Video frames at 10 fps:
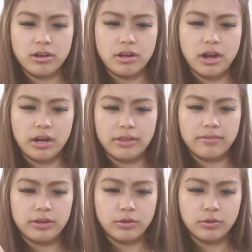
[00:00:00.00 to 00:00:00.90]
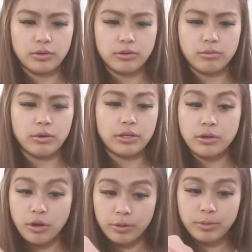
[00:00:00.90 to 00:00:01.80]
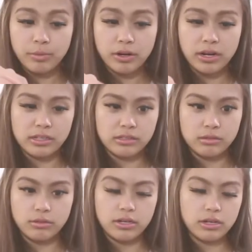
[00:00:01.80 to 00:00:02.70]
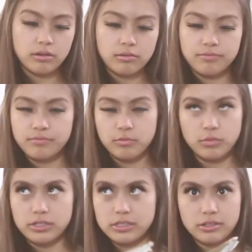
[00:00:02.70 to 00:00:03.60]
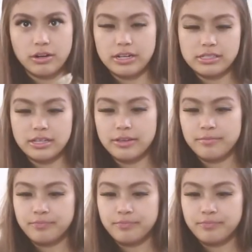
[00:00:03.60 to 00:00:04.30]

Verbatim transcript: not even what you know anymore, it's who you know, which is crazy.